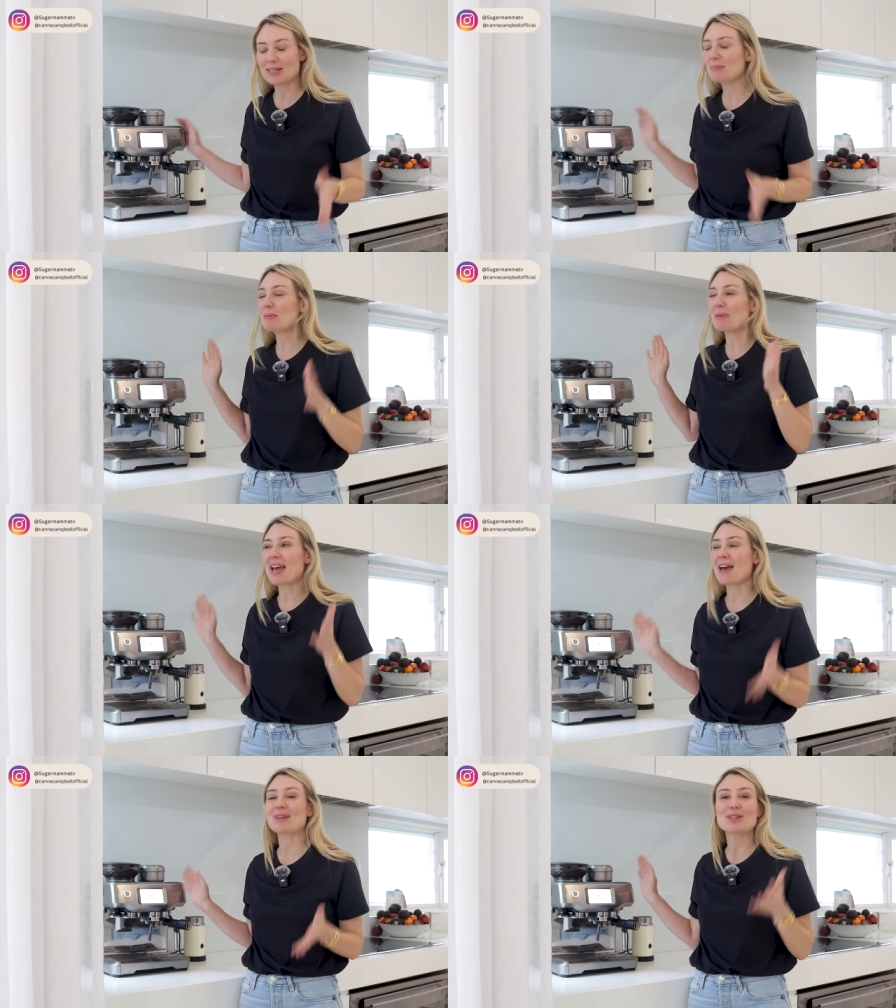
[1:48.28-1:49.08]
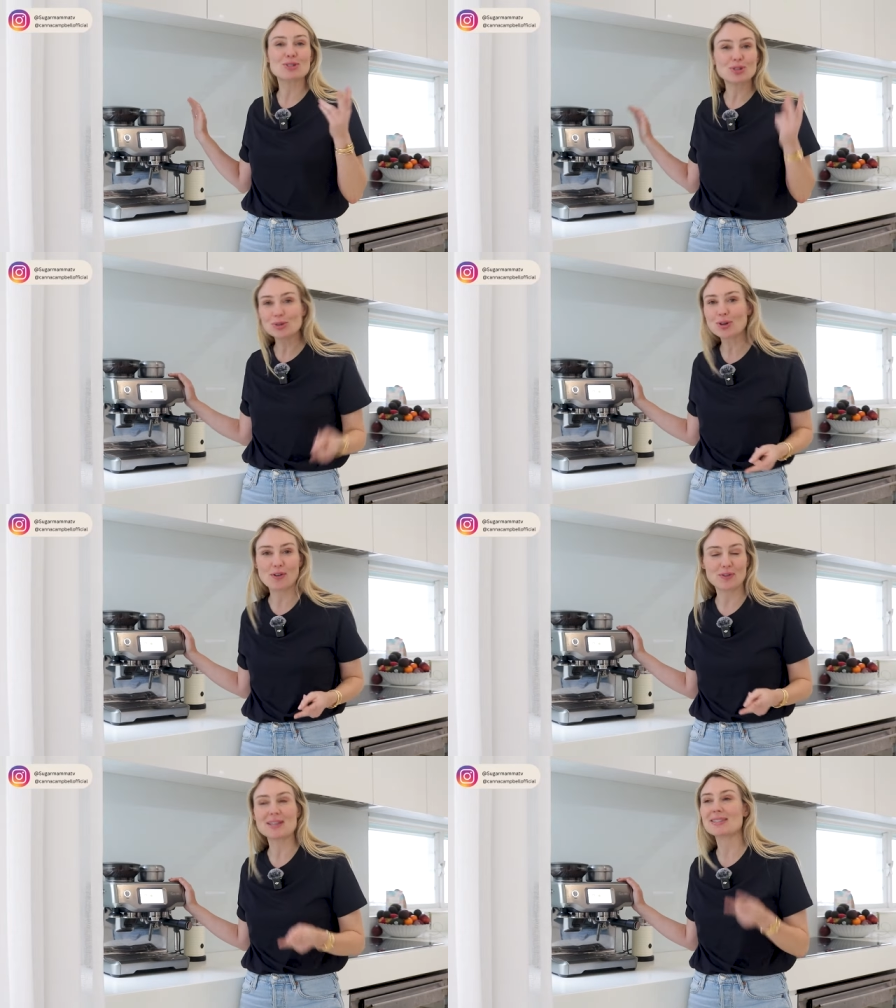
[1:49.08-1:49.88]
simply by having two
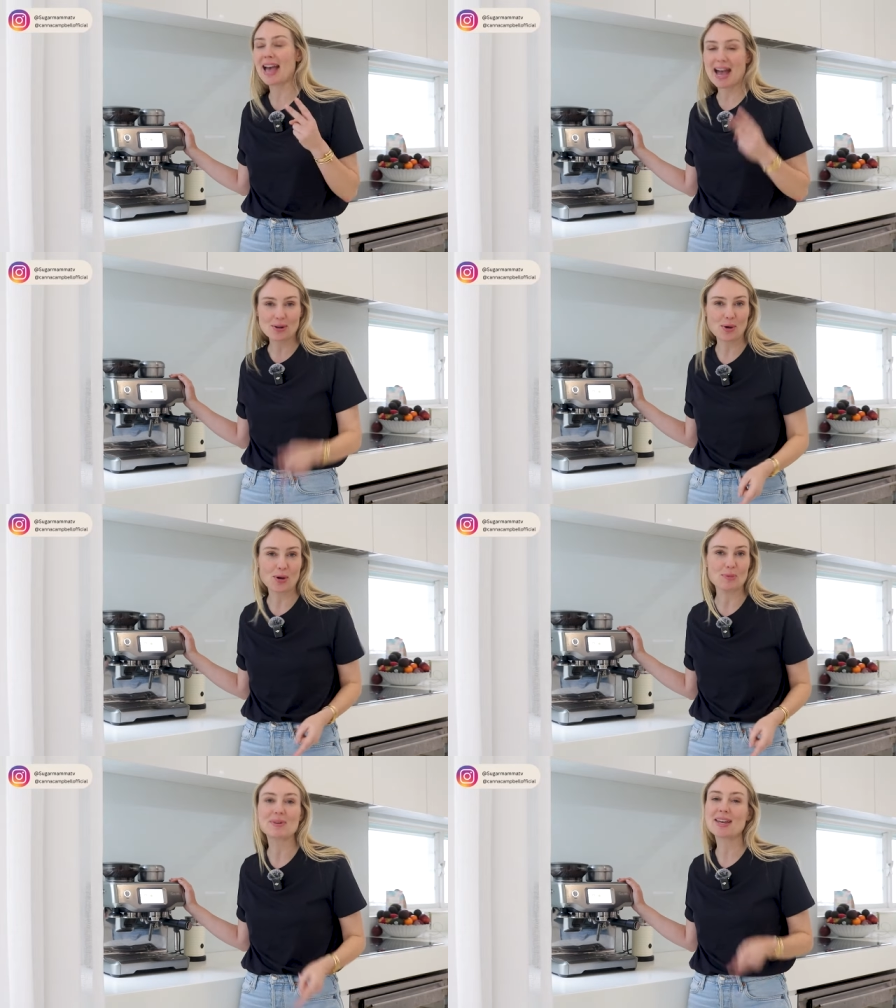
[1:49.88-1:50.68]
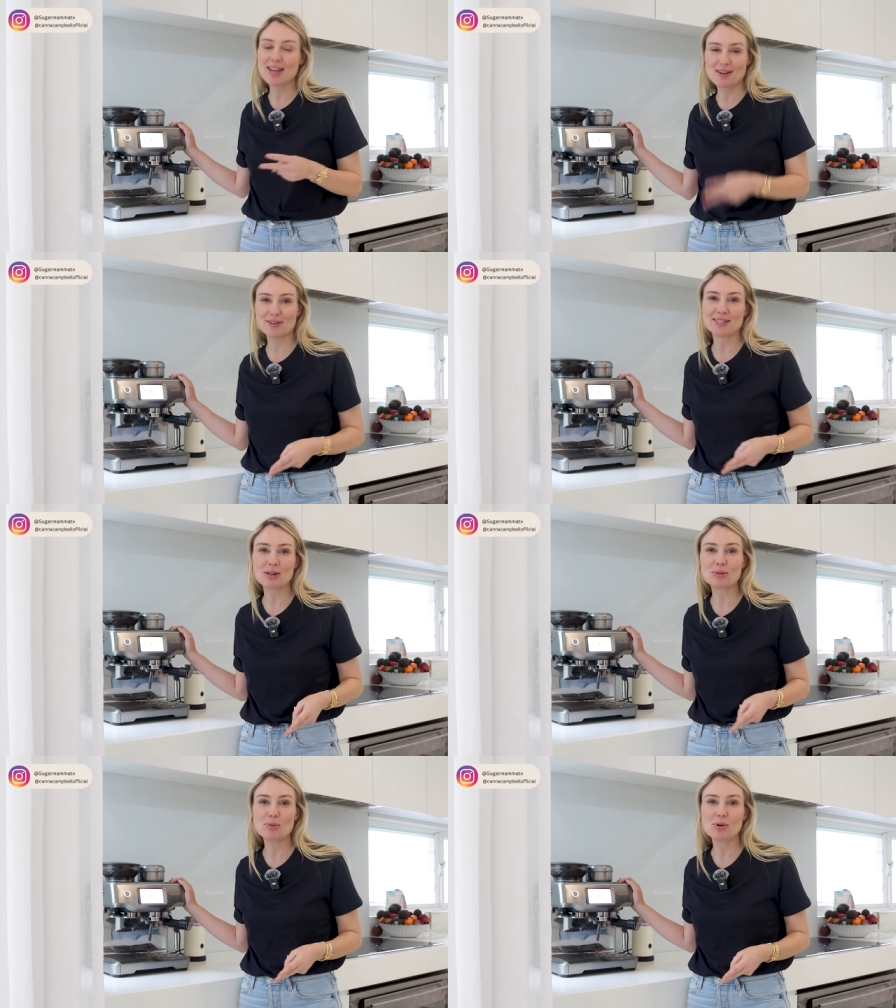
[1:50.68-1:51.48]
coffees at home every
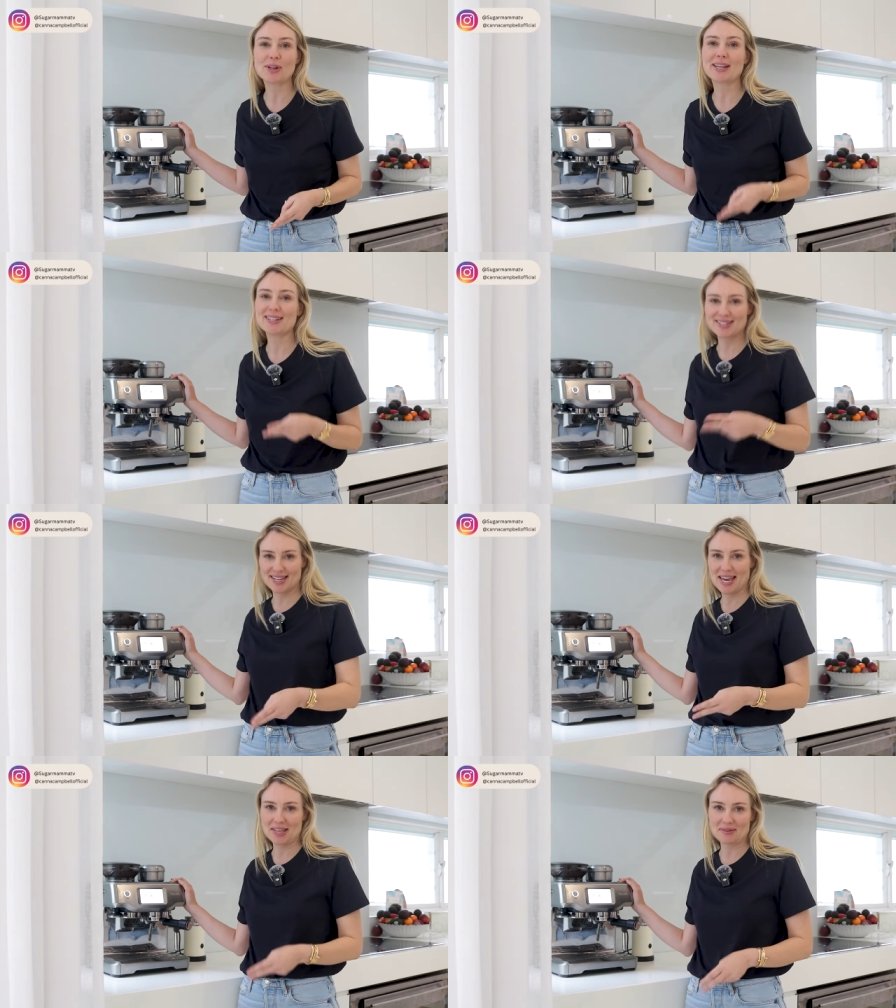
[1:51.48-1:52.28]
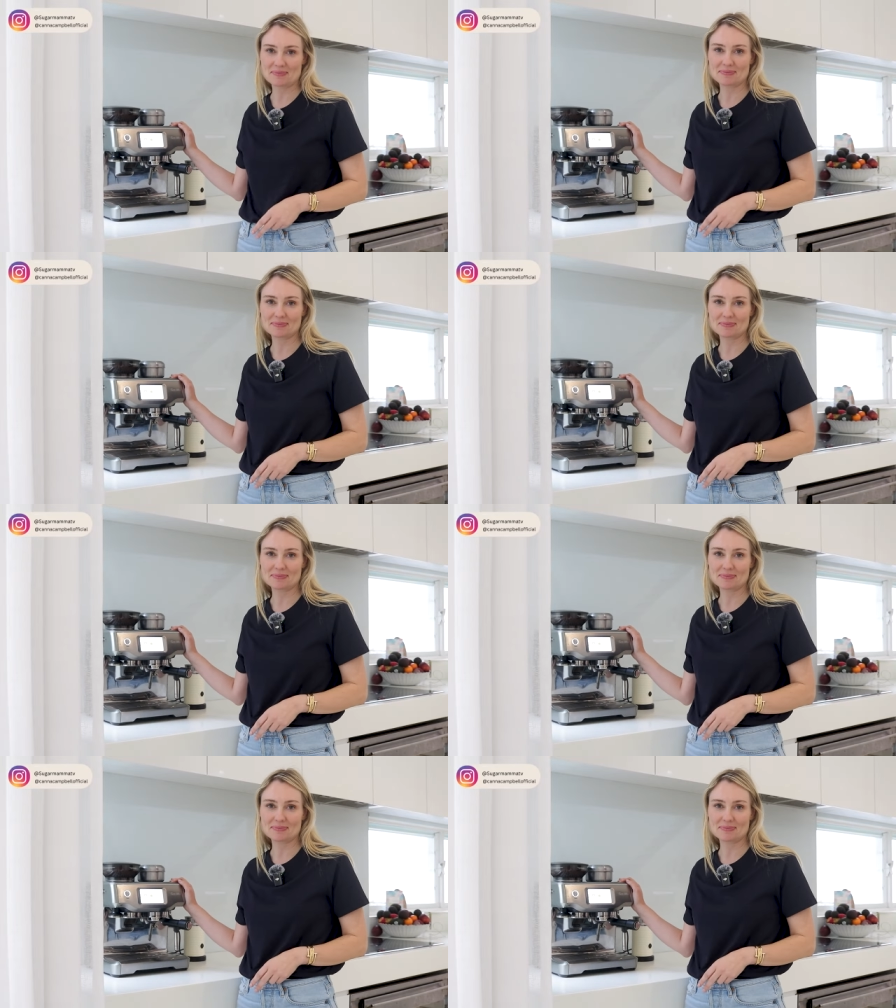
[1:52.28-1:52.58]
single morning together.